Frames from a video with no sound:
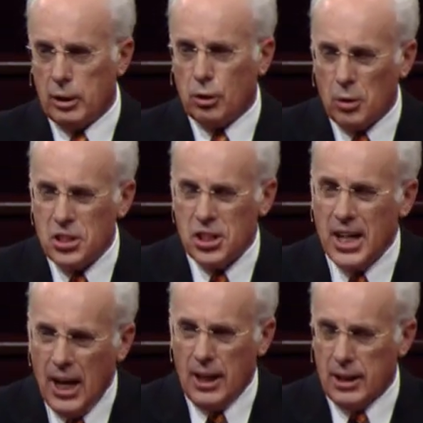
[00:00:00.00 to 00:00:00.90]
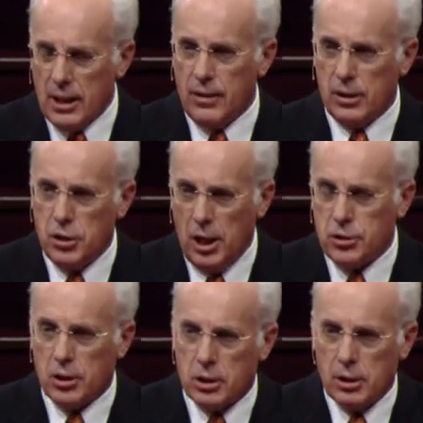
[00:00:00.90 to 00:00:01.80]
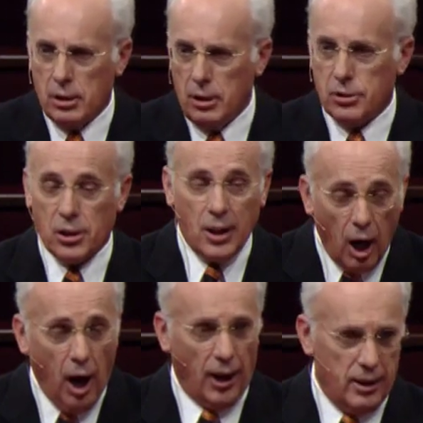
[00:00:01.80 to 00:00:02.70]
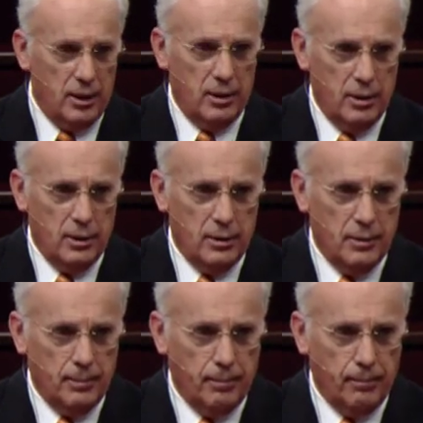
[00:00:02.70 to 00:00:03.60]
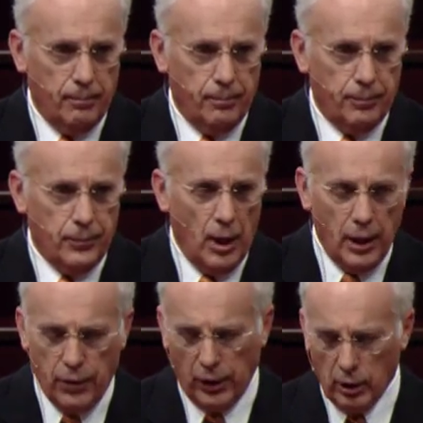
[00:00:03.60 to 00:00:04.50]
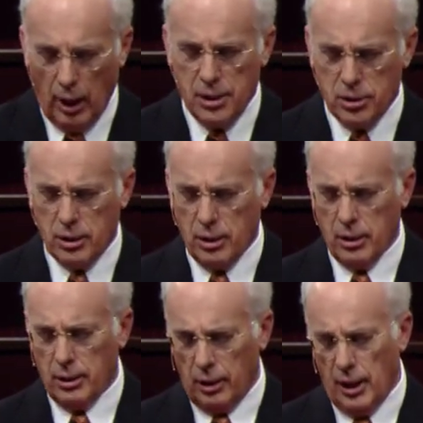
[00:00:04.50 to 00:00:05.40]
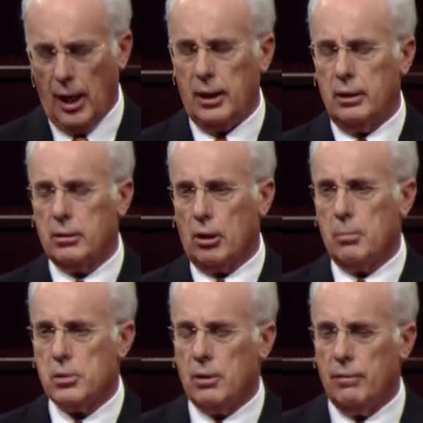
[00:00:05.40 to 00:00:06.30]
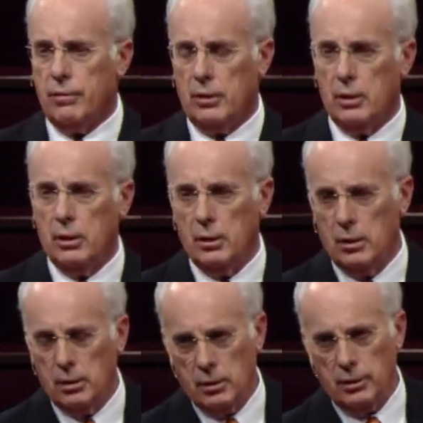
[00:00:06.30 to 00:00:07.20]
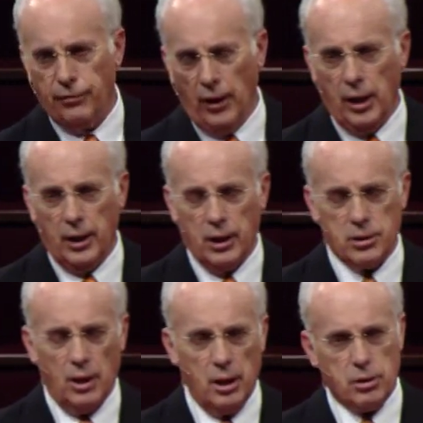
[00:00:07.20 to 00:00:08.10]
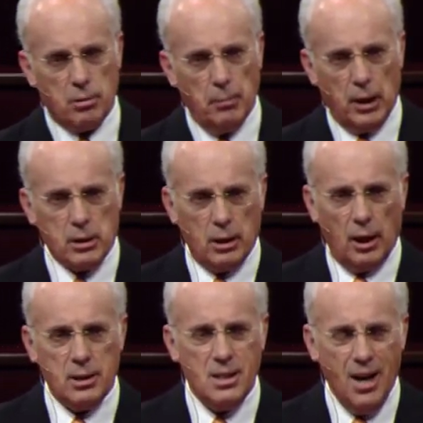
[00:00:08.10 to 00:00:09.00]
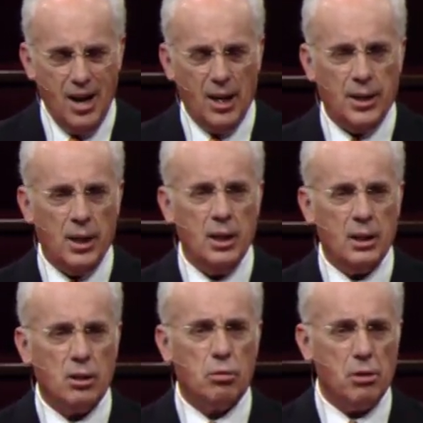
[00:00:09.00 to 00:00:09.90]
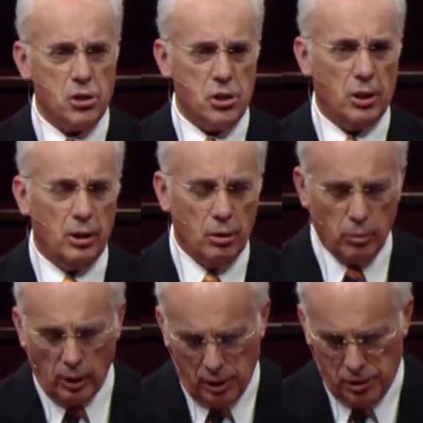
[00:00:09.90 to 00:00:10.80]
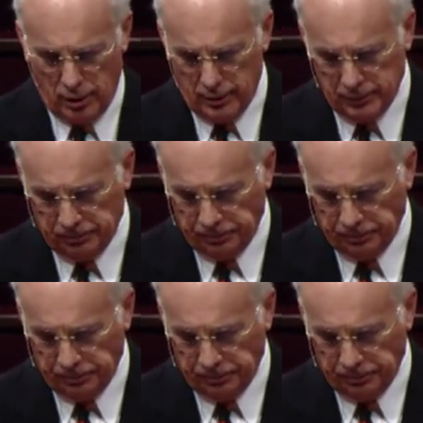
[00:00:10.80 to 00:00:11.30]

with Christianity that Jesus is God. And anything less than that in terms of defining his nature makes it a non Christian religion.